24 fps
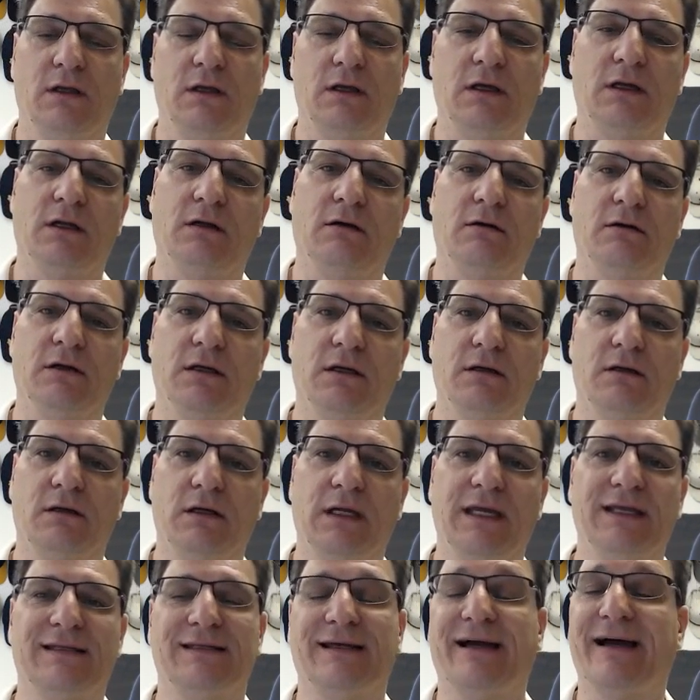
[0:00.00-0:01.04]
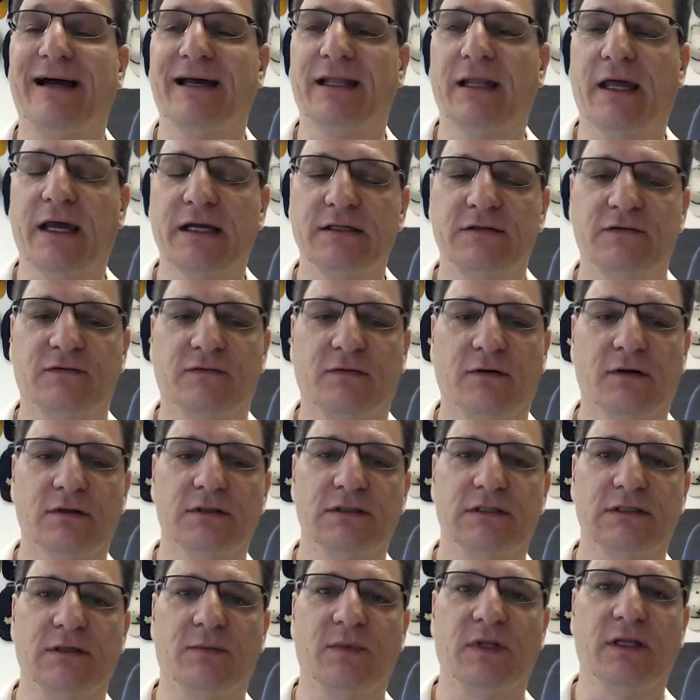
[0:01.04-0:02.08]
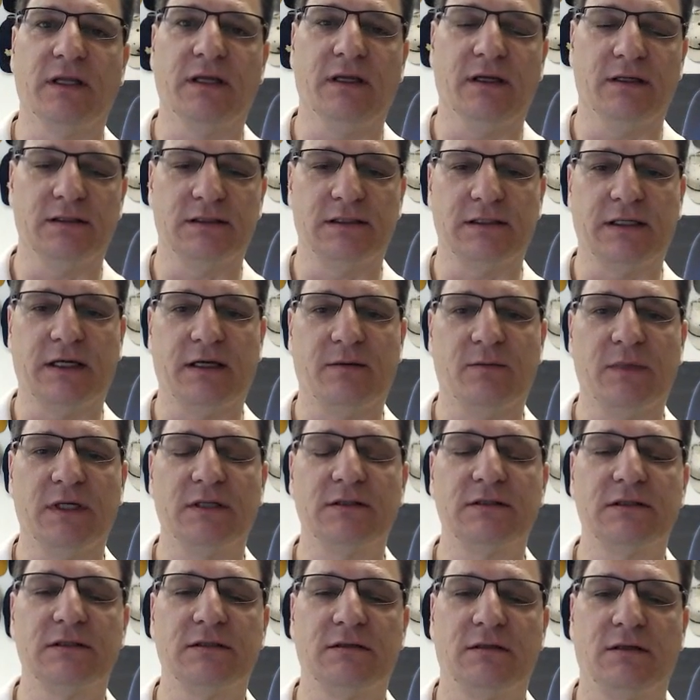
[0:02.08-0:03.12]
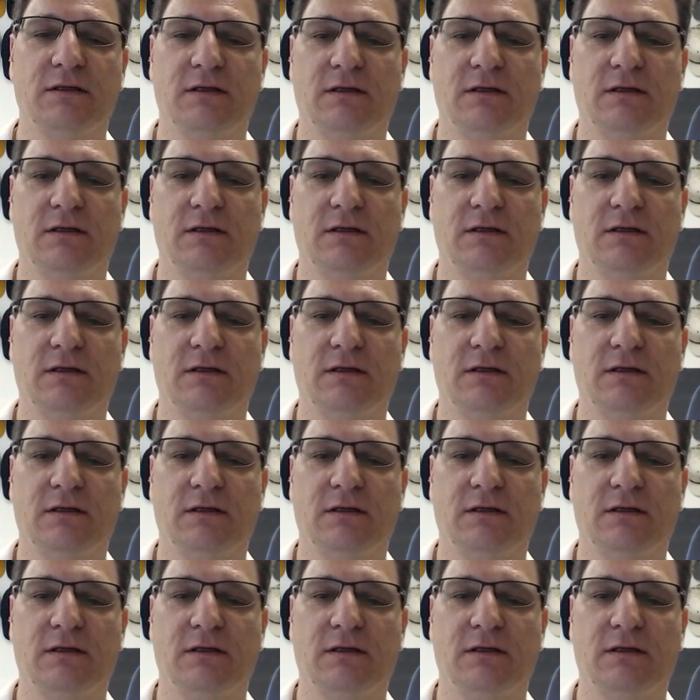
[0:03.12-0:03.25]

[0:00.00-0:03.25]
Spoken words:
and I'll hit the highlights for some of the assignments.